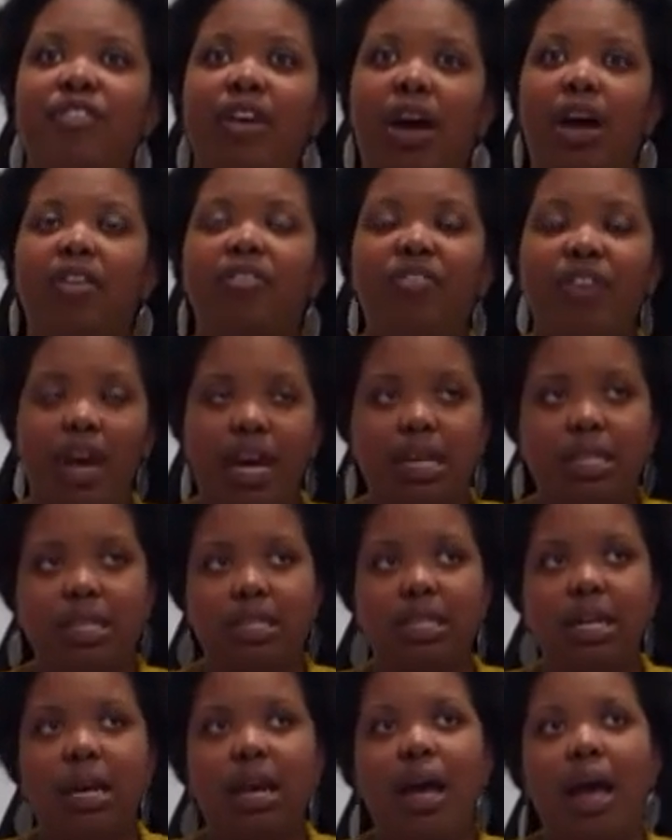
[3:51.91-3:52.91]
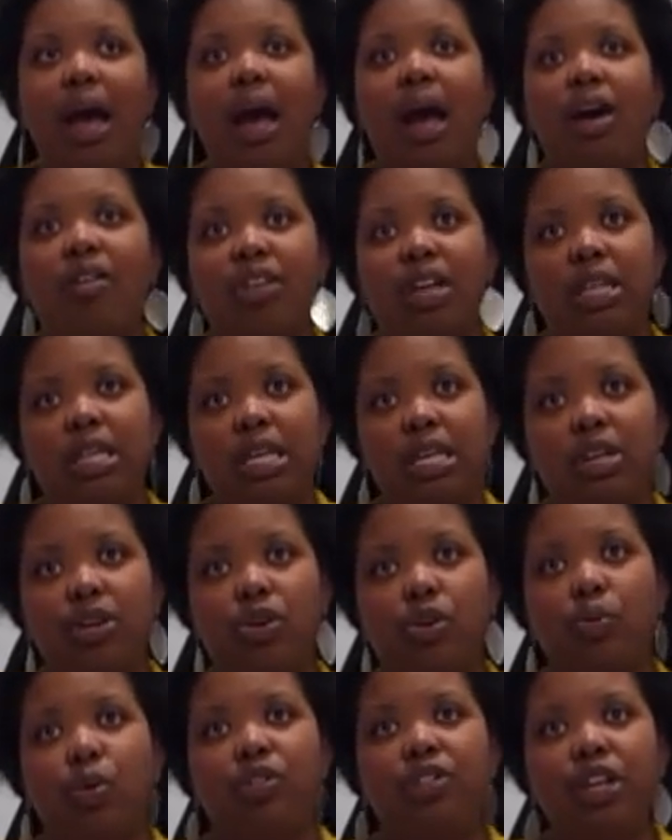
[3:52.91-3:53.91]
affects how they lead
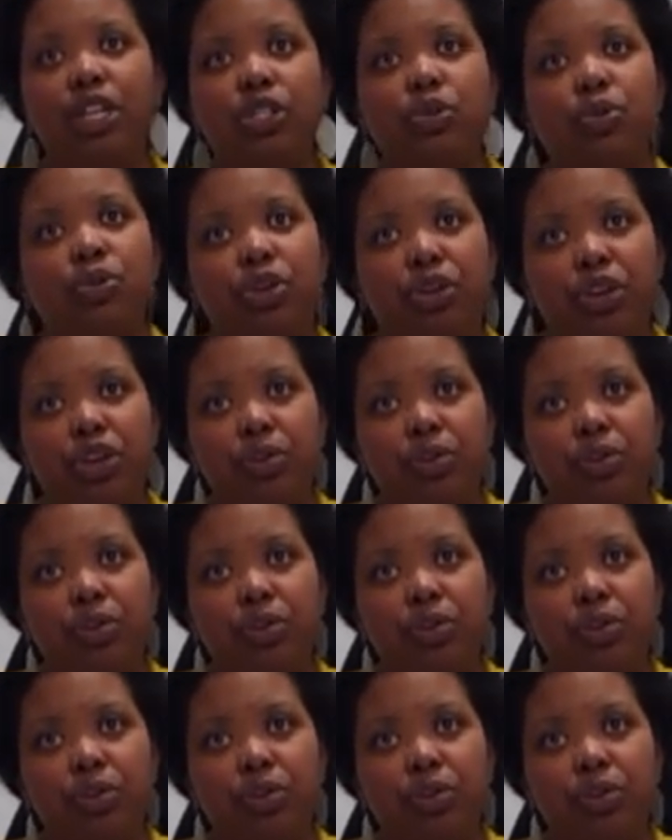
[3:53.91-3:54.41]
or what they do in their